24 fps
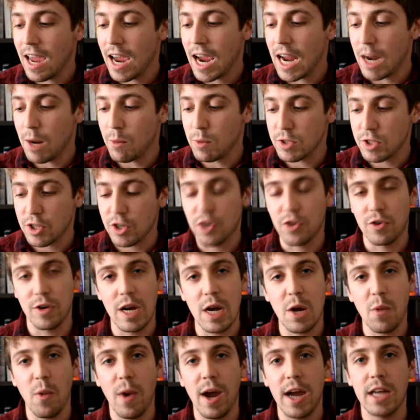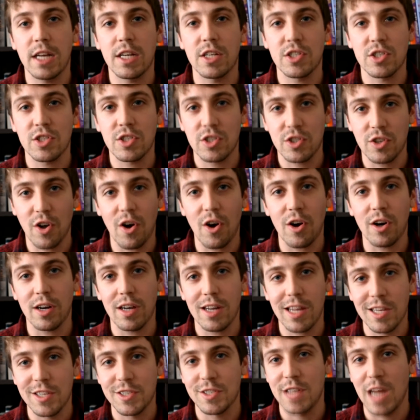and it was a great way to
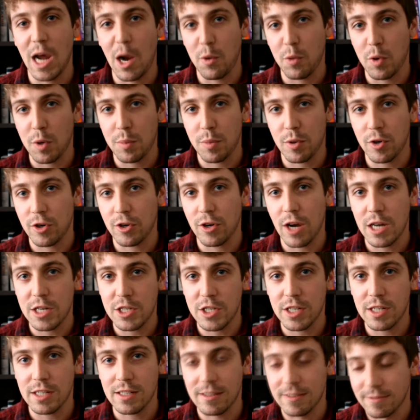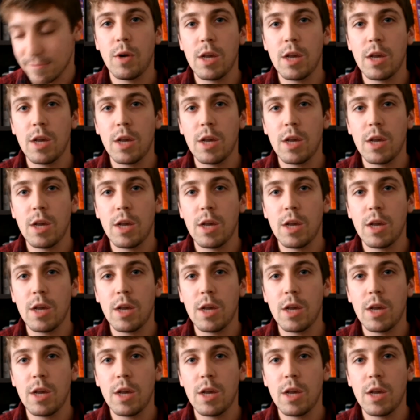start his downward progression.